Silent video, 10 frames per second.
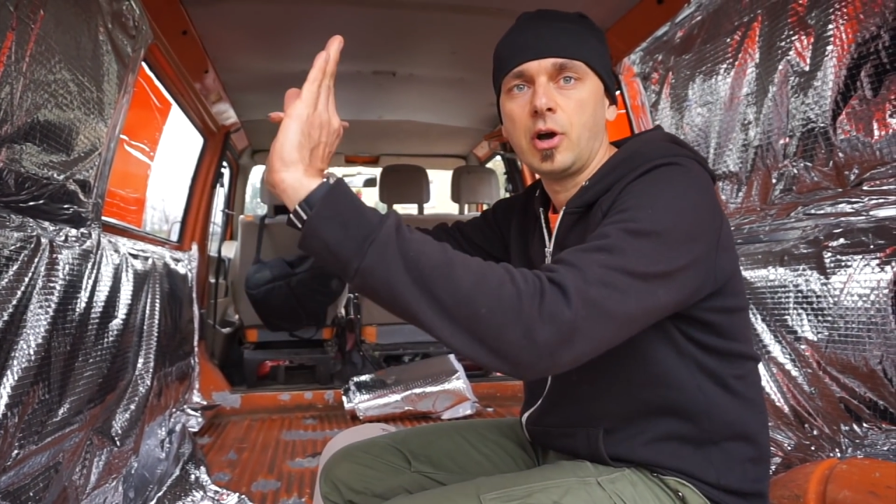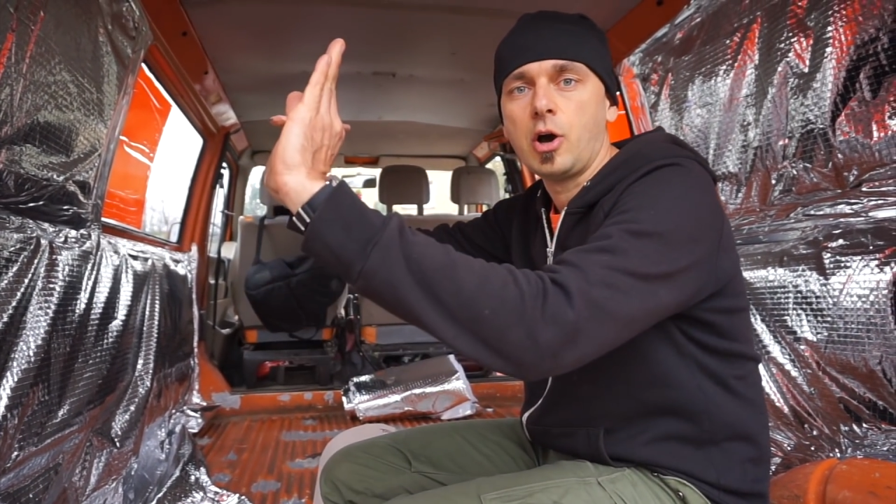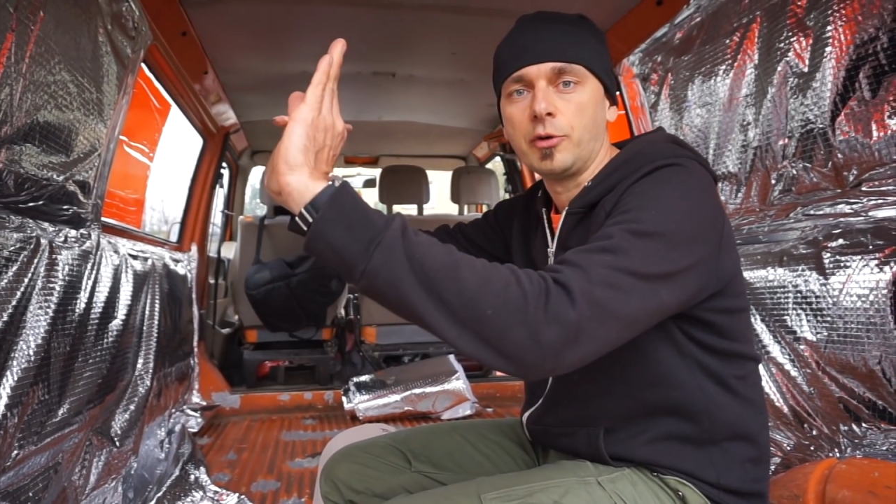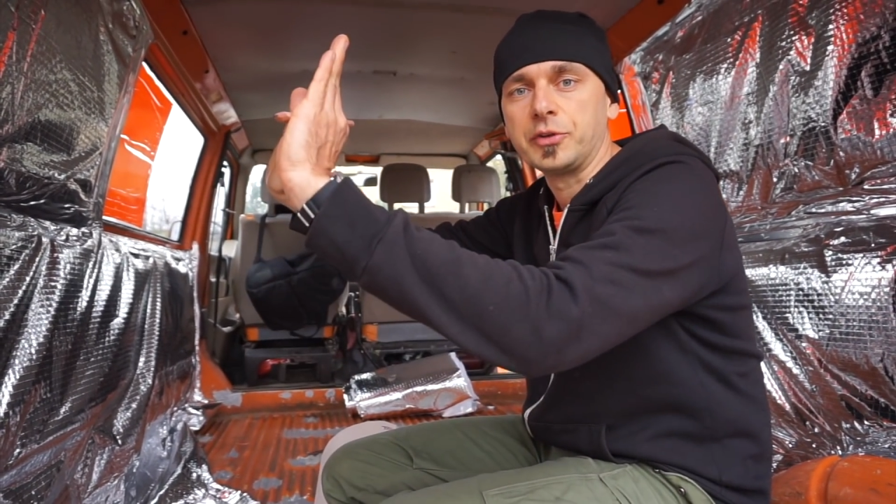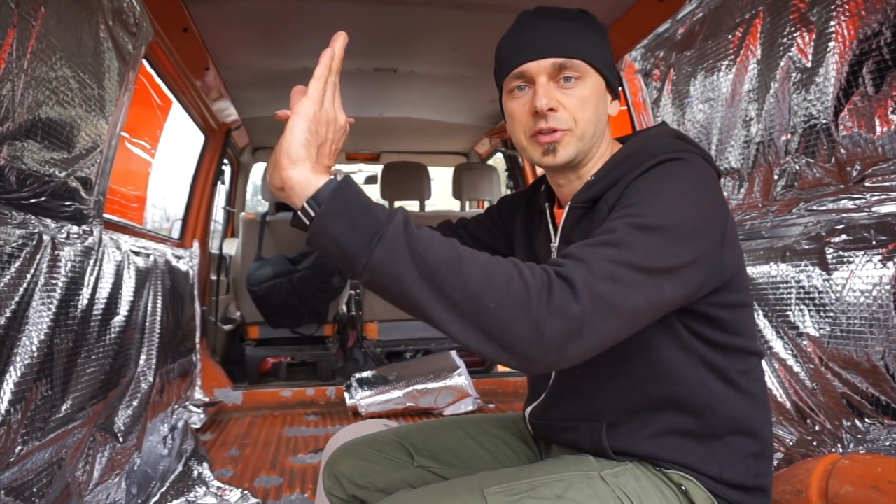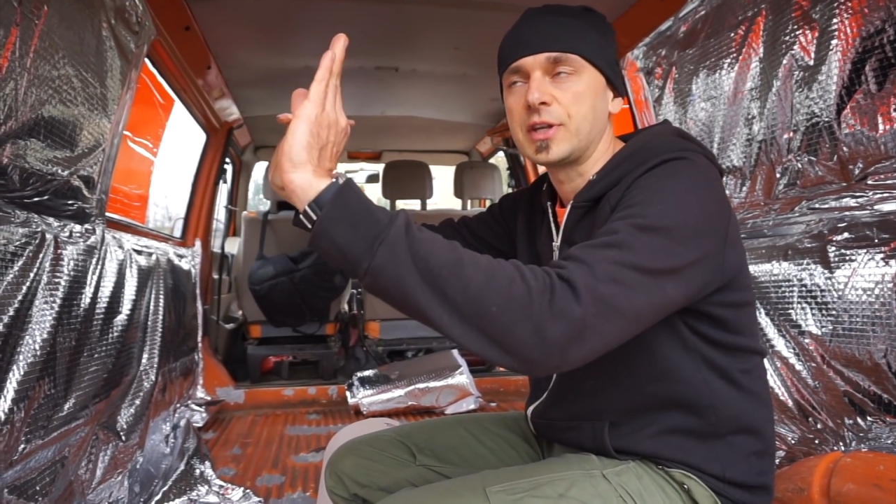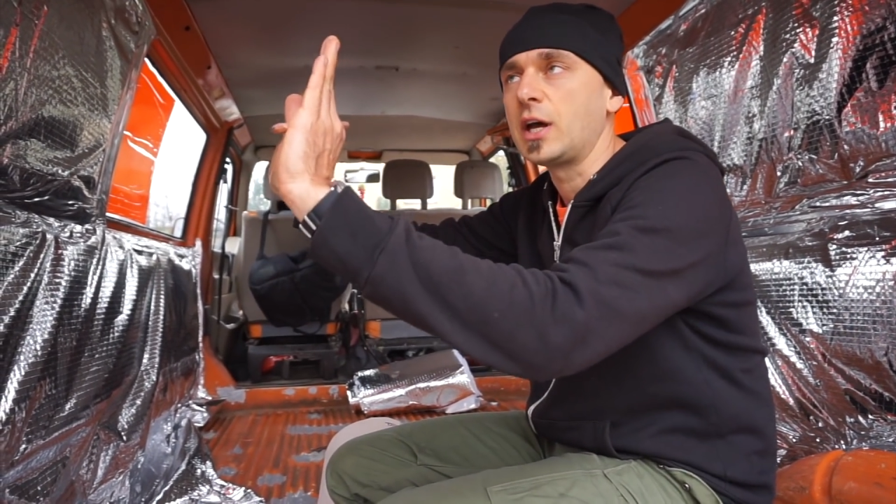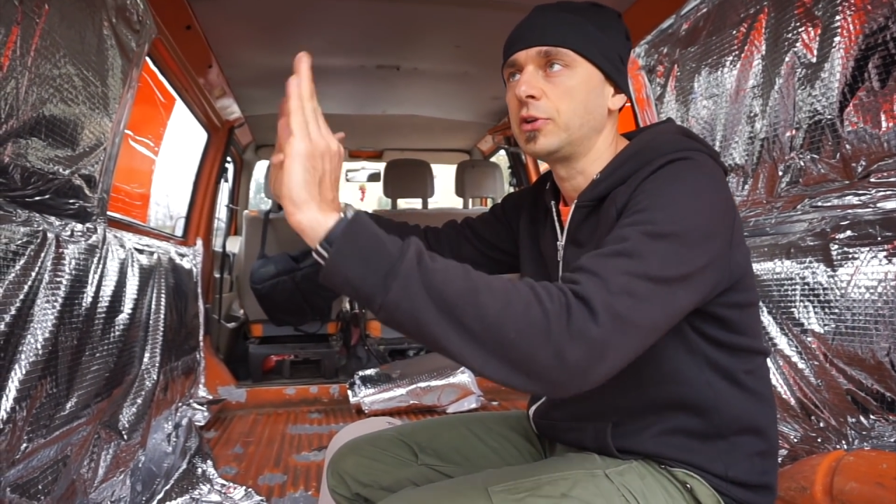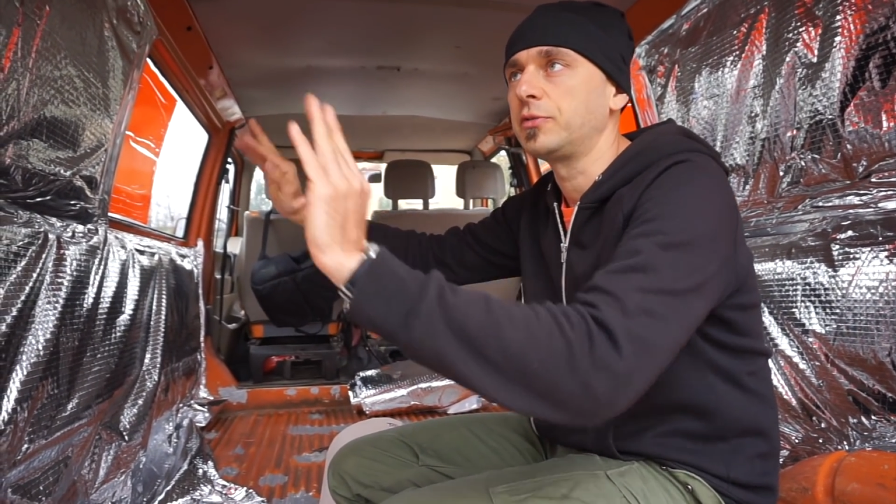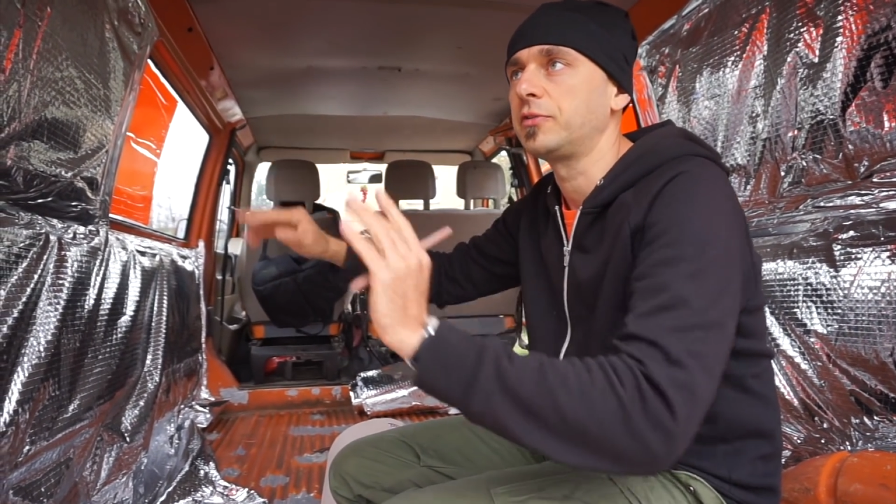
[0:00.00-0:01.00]
of the
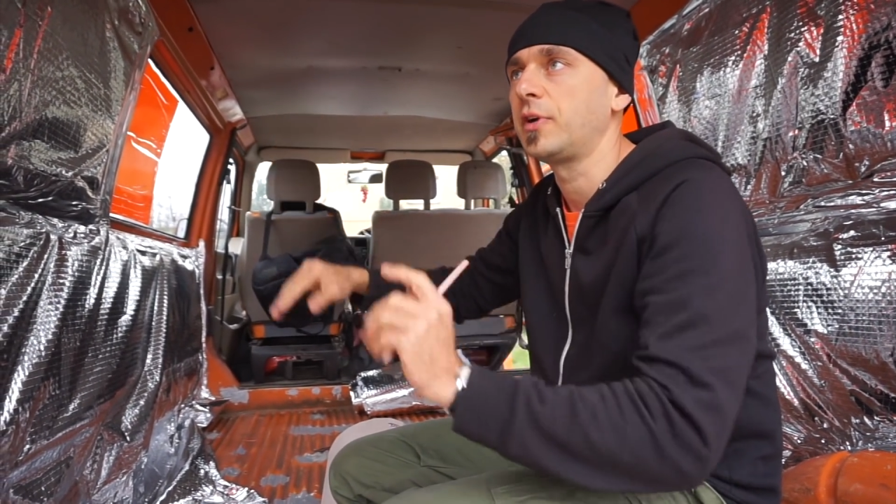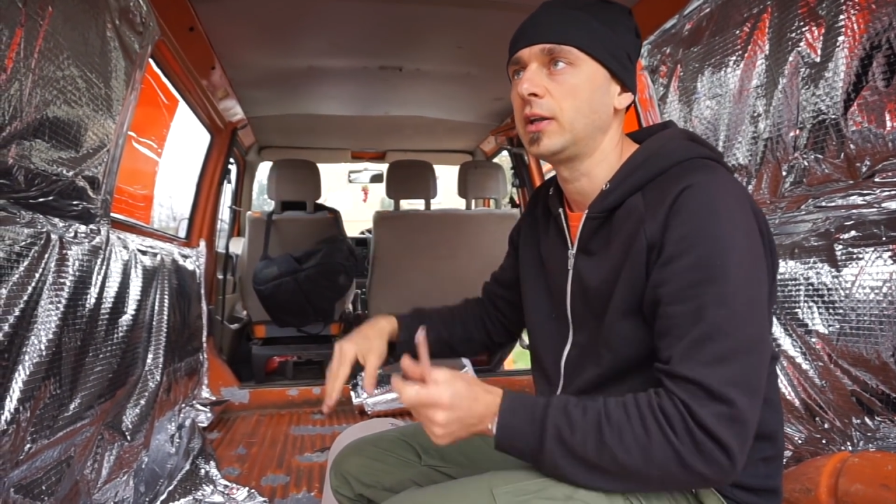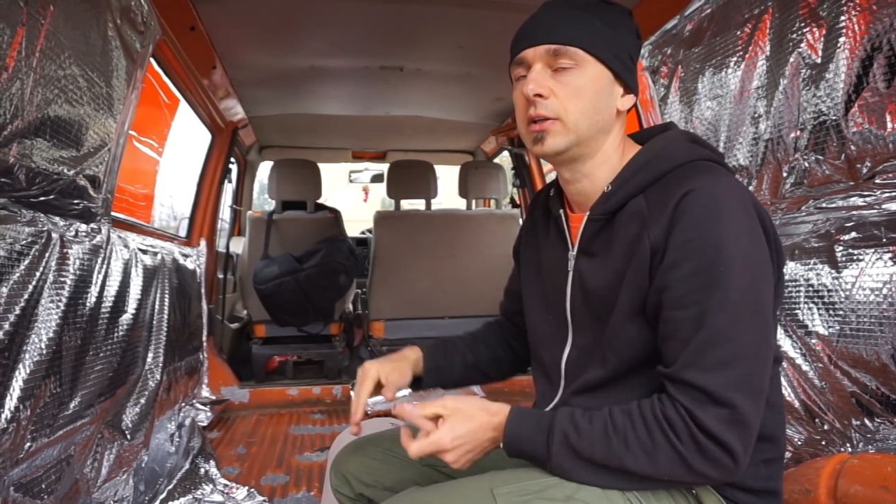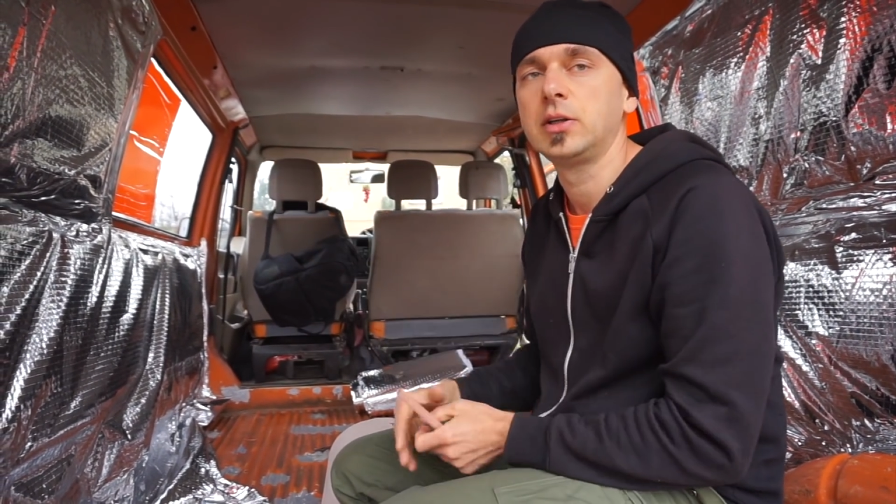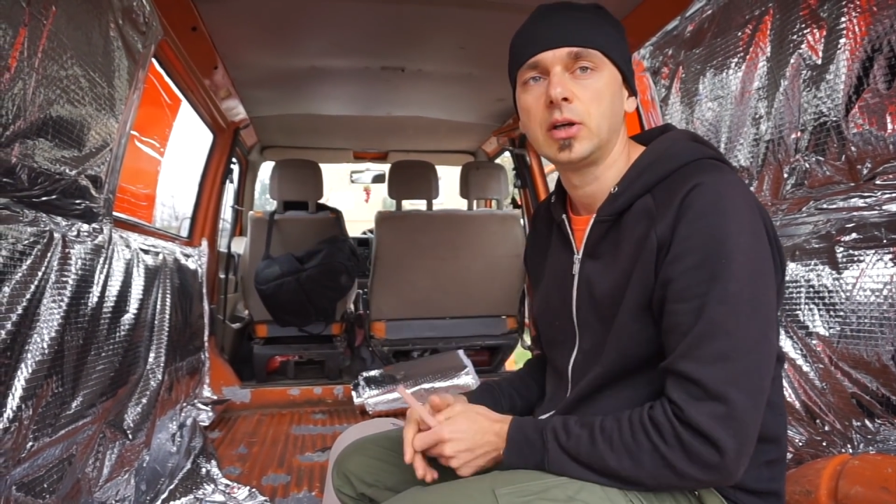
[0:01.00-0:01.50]
side of the van